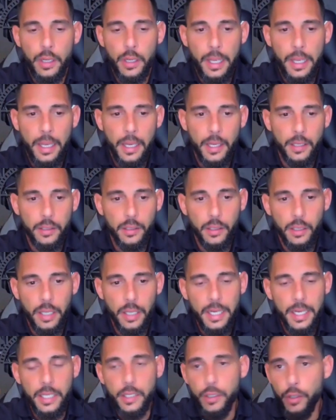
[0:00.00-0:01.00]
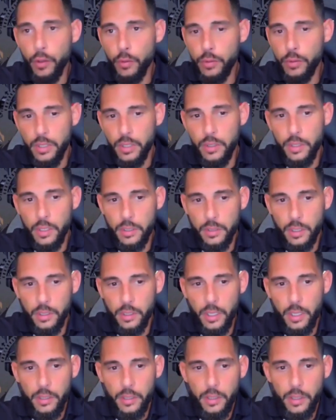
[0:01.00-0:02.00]
and any notes and things like
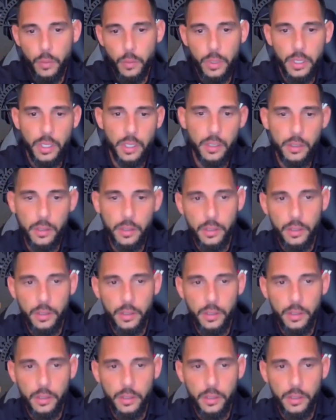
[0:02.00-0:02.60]
that that we need.